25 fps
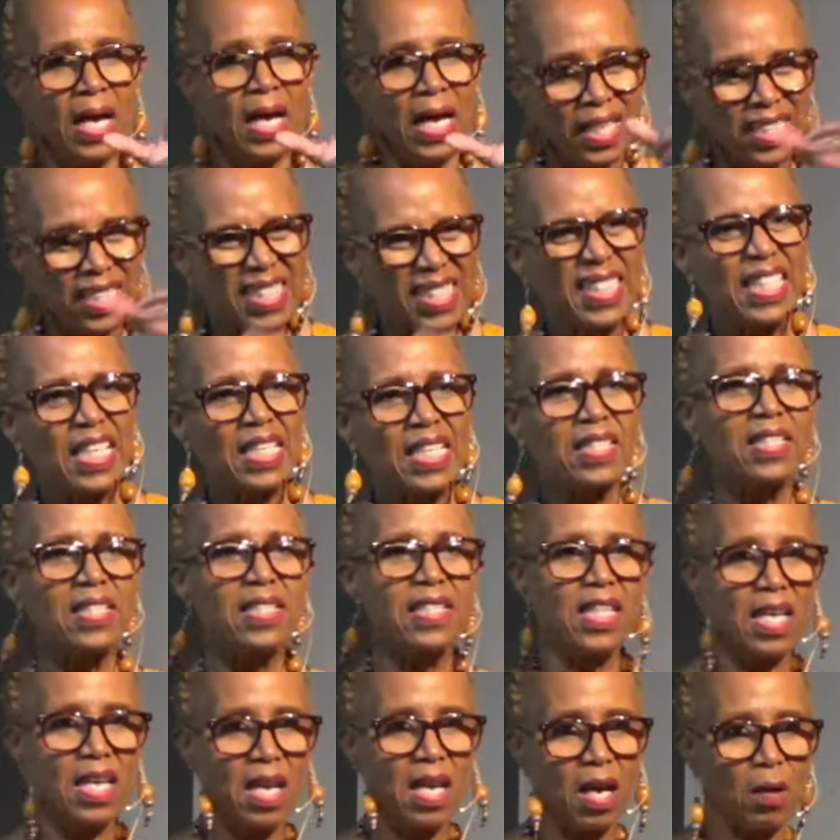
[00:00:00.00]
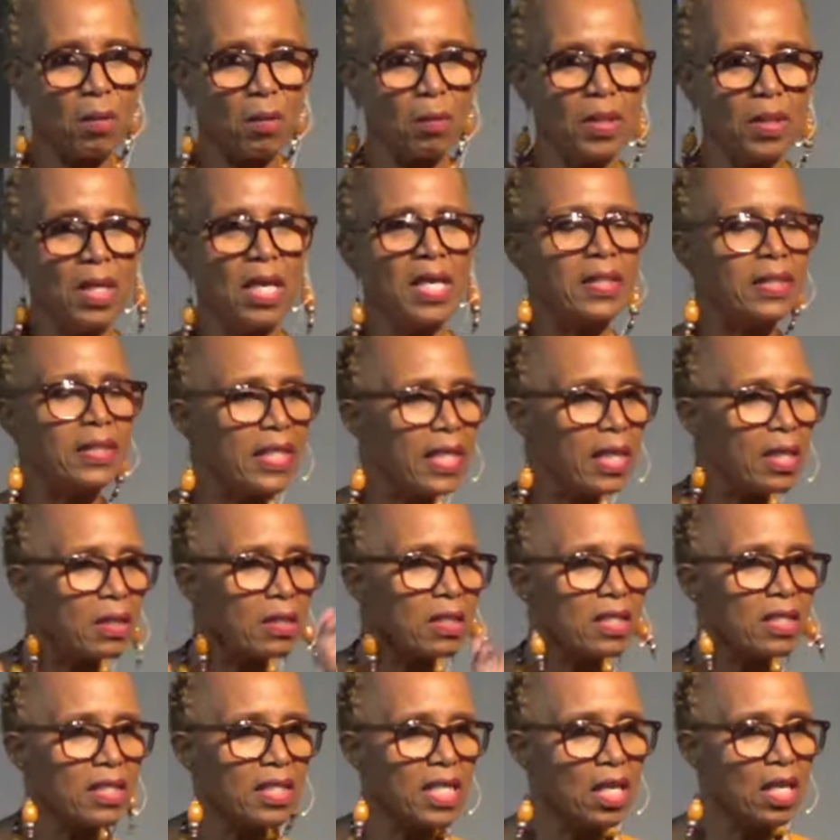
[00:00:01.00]
Assist them. Tell
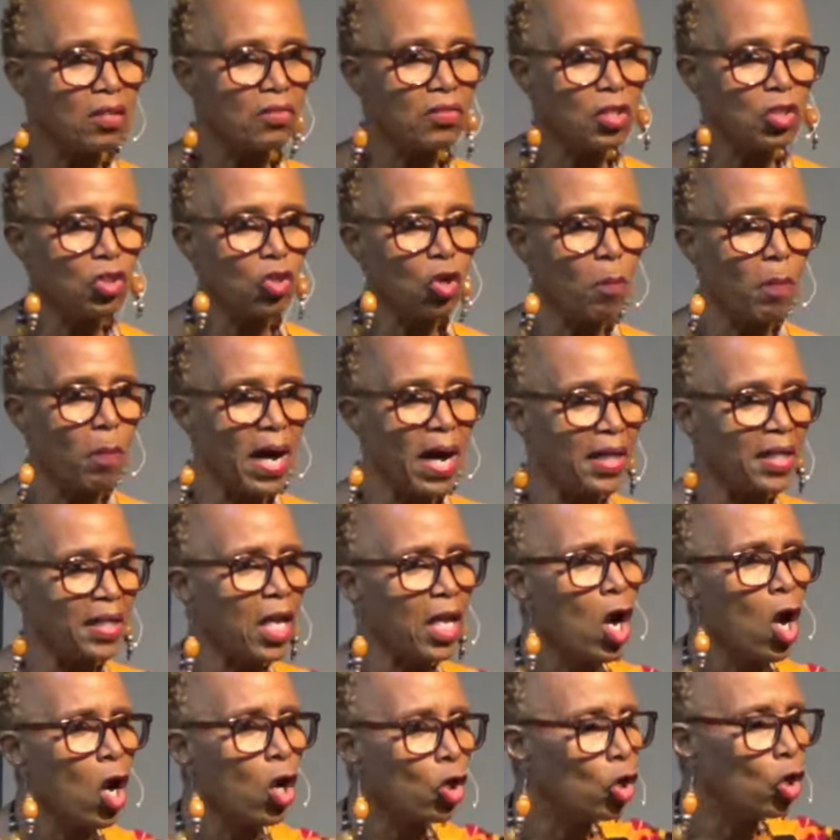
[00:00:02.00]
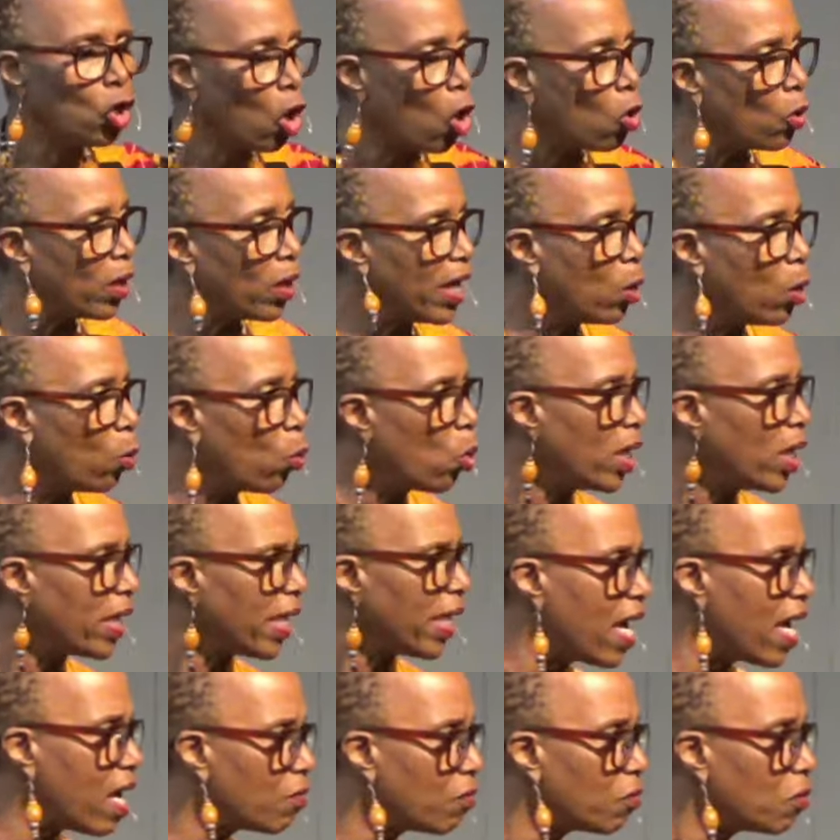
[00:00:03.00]
the cells in your body, go, and
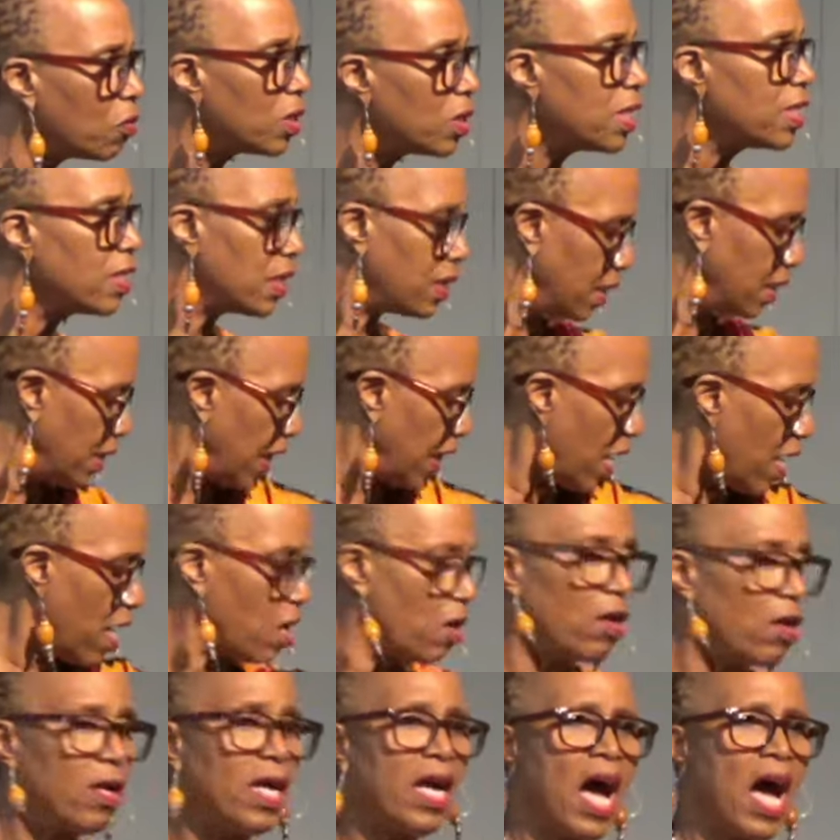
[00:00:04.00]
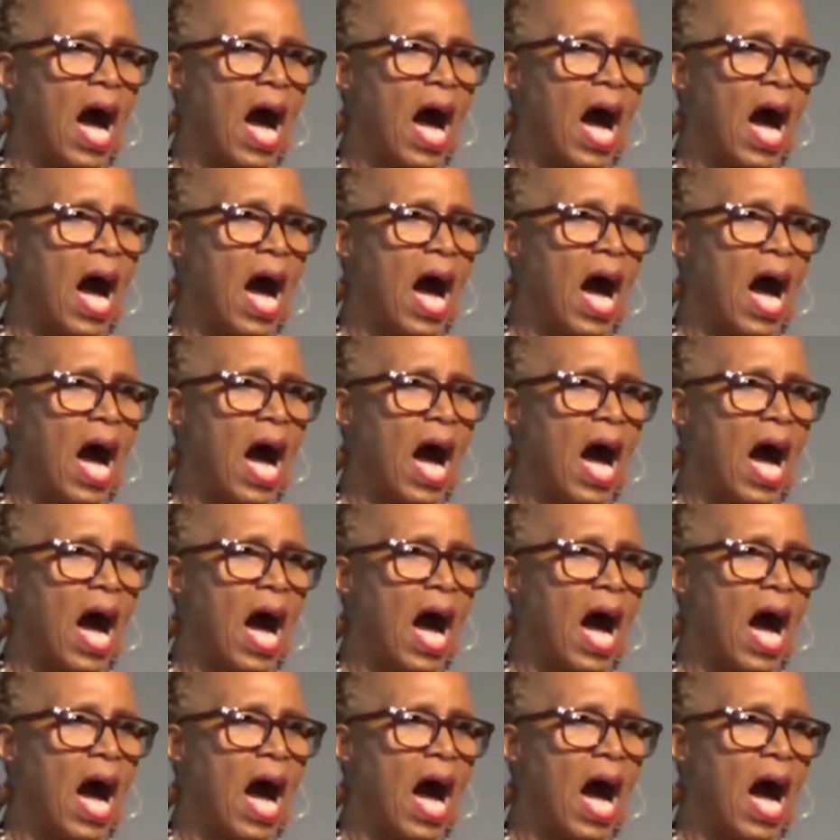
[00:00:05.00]
whatever is there,